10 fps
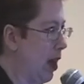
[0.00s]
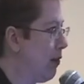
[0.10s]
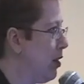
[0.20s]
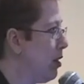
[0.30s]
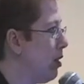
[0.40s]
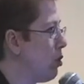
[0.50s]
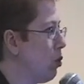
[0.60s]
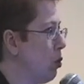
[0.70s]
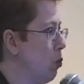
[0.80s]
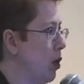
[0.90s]
FTC is
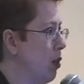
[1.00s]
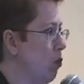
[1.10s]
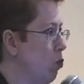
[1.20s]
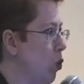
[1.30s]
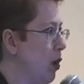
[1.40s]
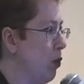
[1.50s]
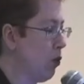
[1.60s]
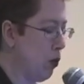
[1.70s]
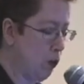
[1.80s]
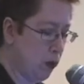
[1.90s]
only one
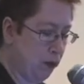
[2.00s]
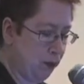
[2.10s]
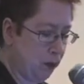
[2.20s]
group.